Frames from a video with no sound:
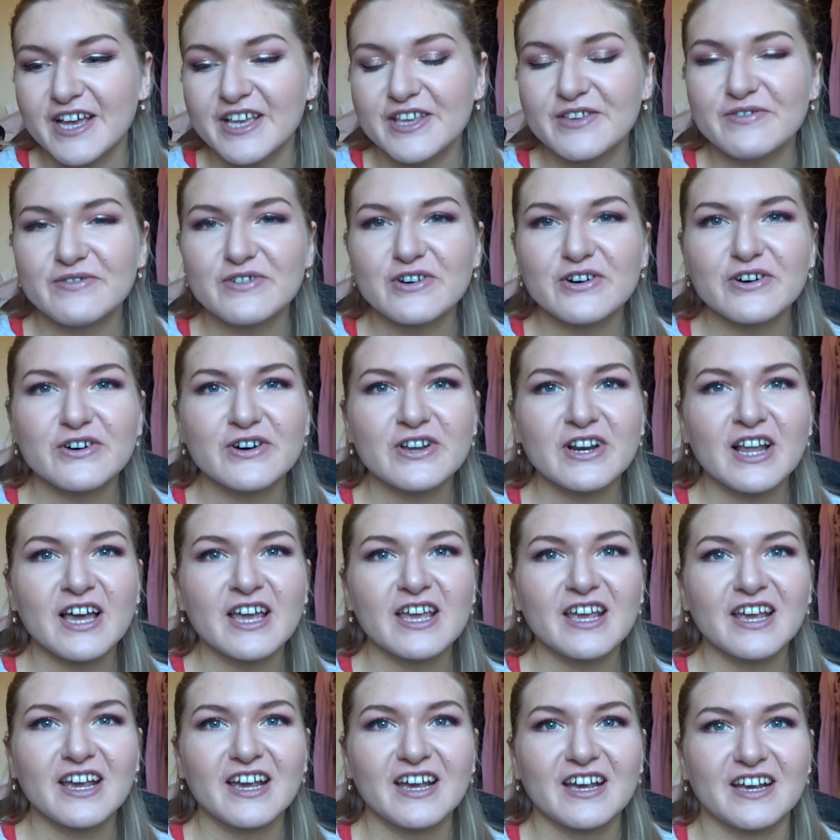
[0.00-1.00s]
you've got to
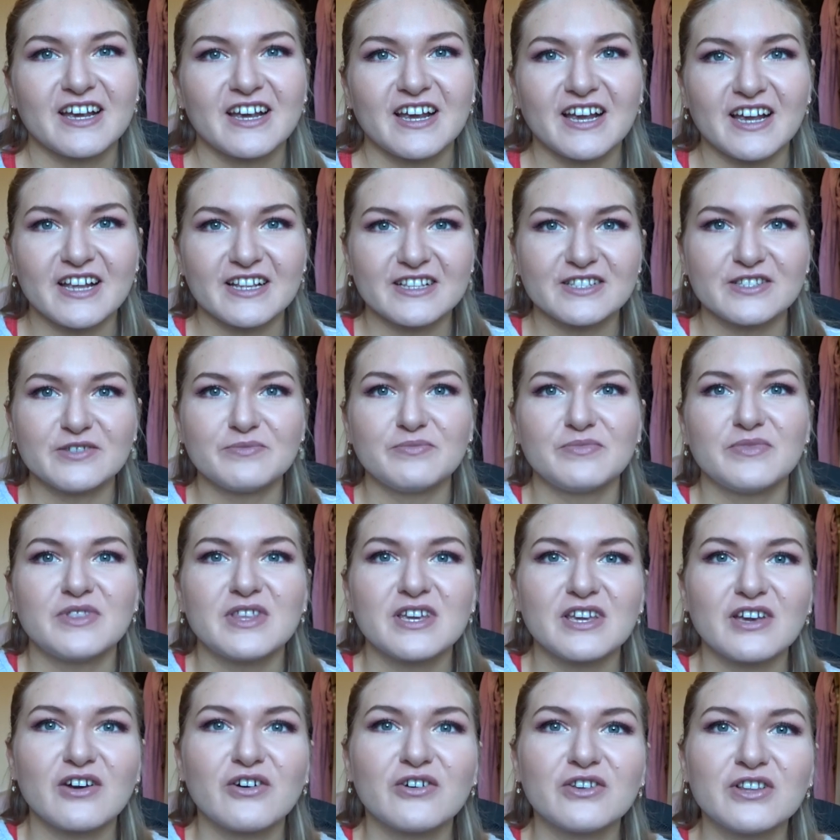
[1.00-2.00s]
like get
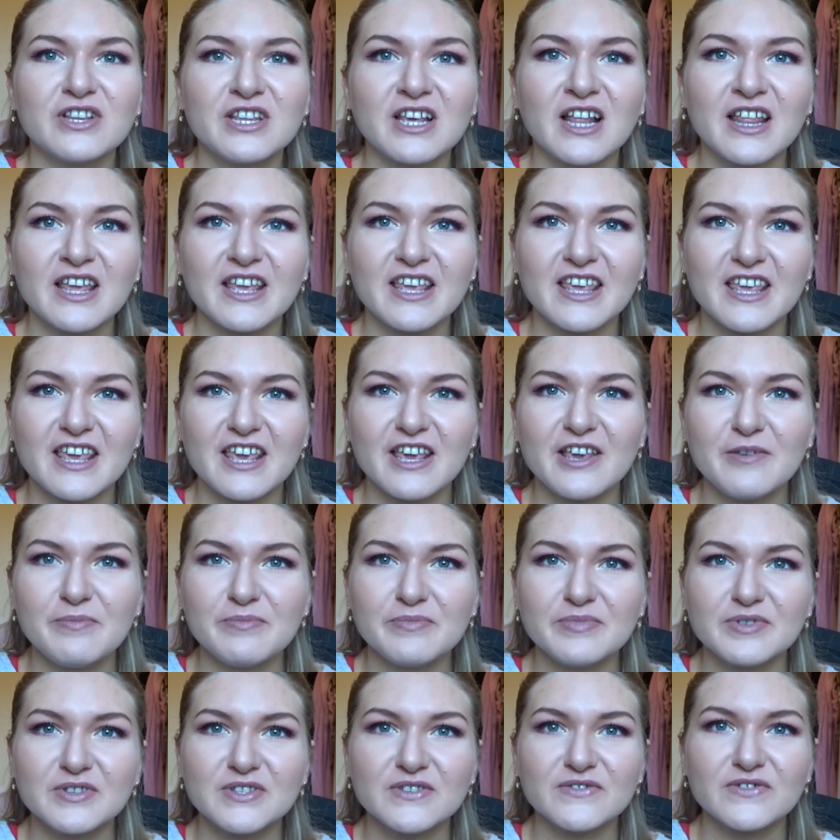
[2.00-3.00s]
something on your, like your
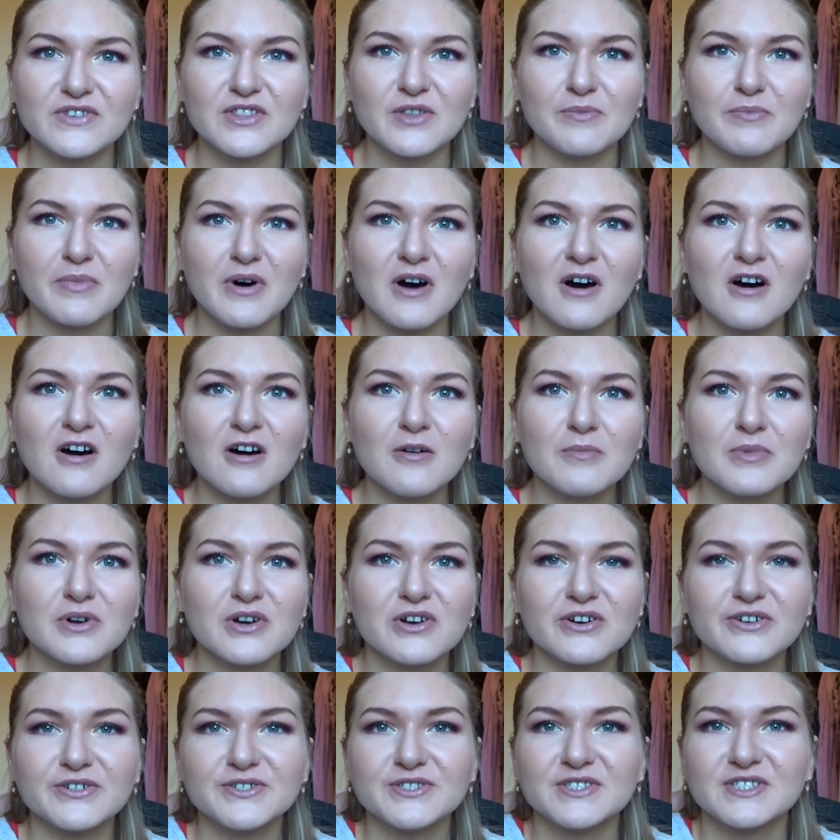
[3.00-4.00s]
hips for the bar
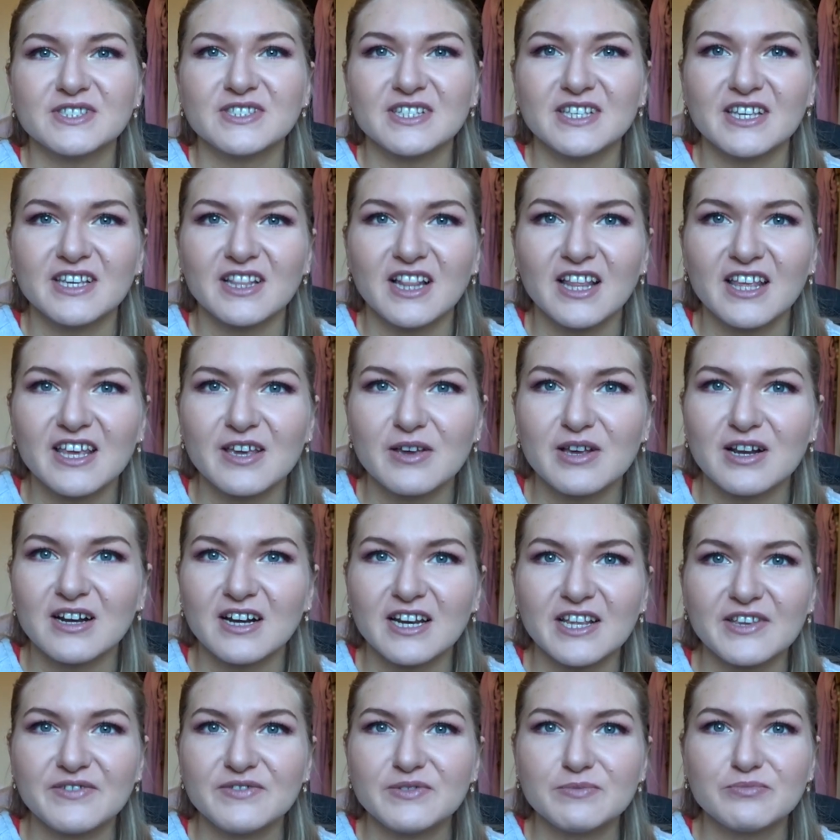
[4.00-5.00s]
because it like
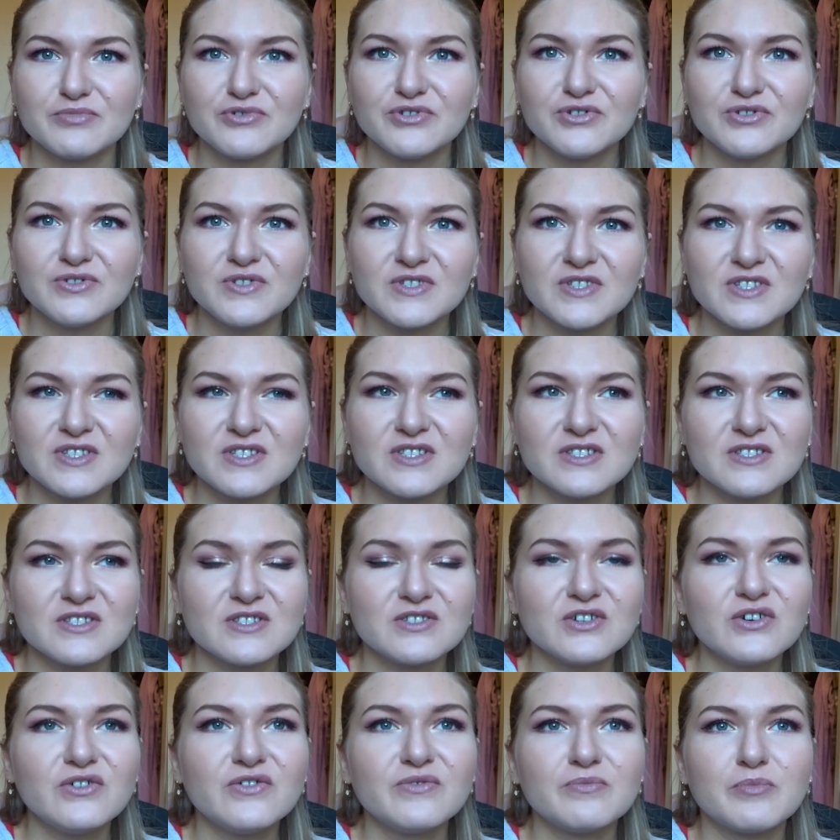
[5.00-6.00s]
leaves bruises and
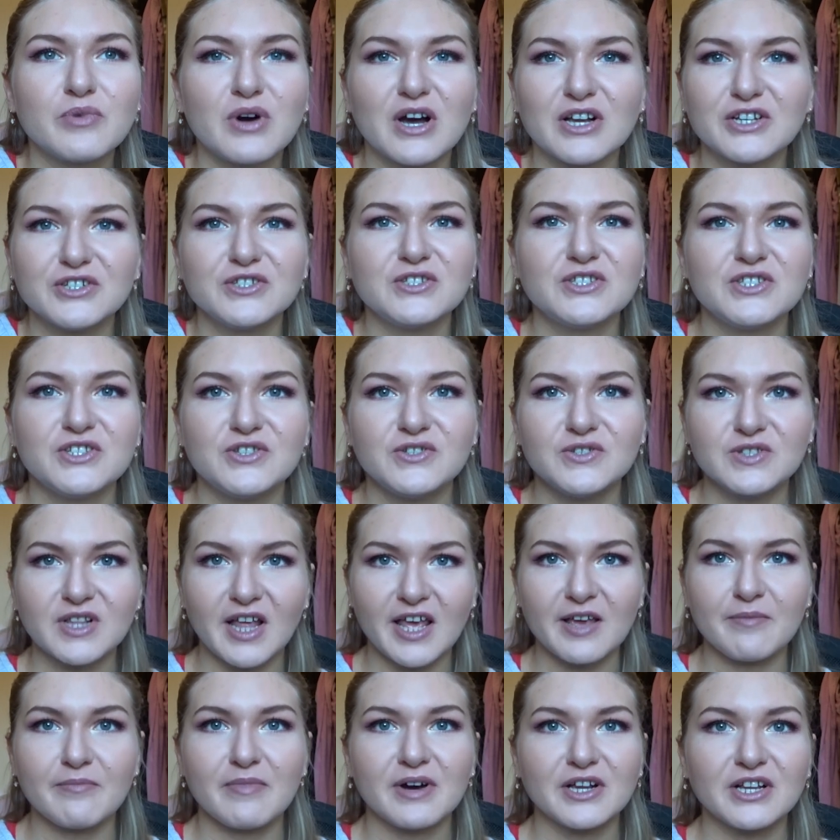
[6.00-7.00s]
stuff. But I just used
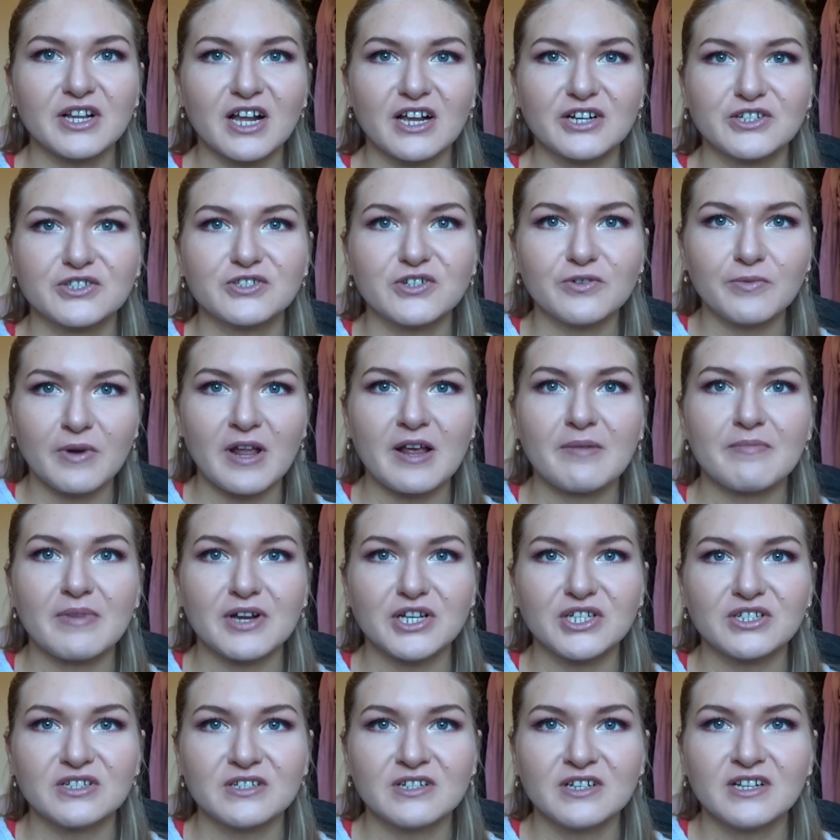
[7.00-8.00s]
like
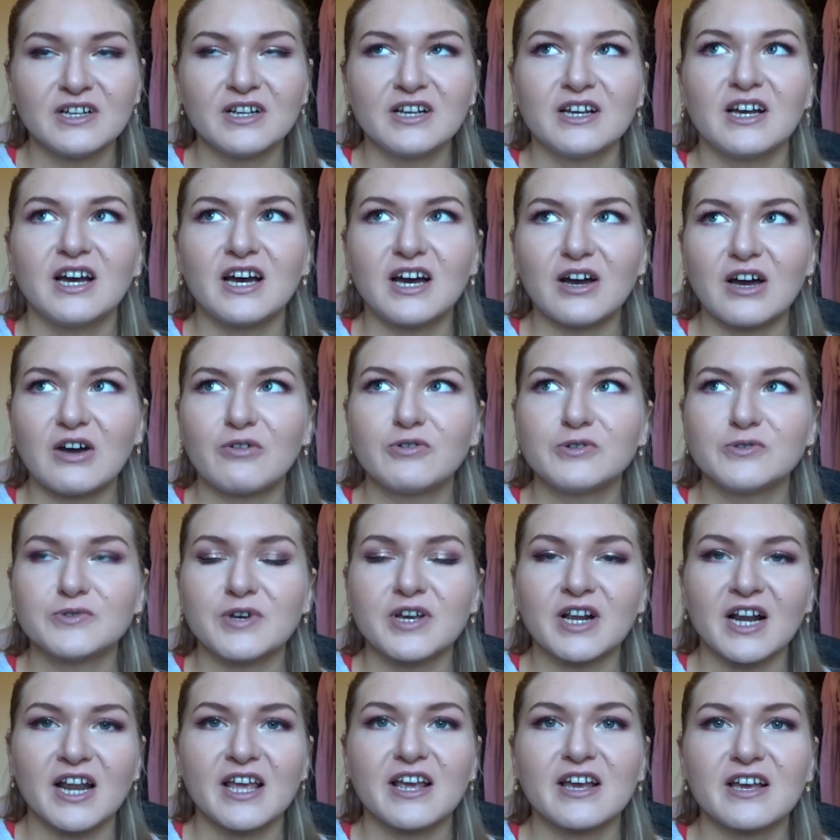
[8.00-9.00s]
I was
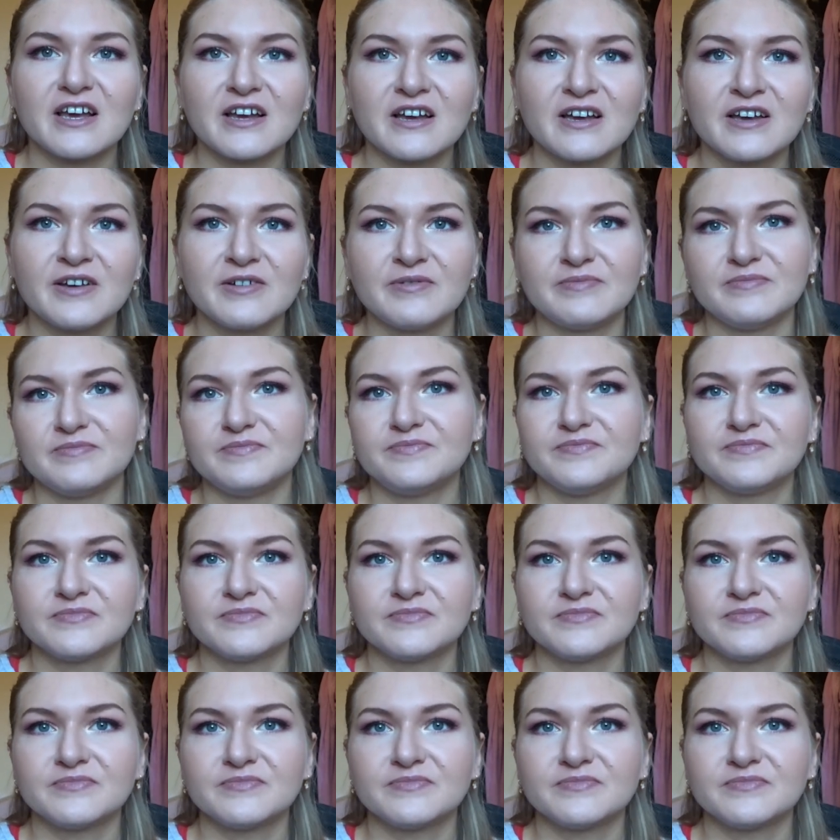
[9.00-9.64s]
wearing like a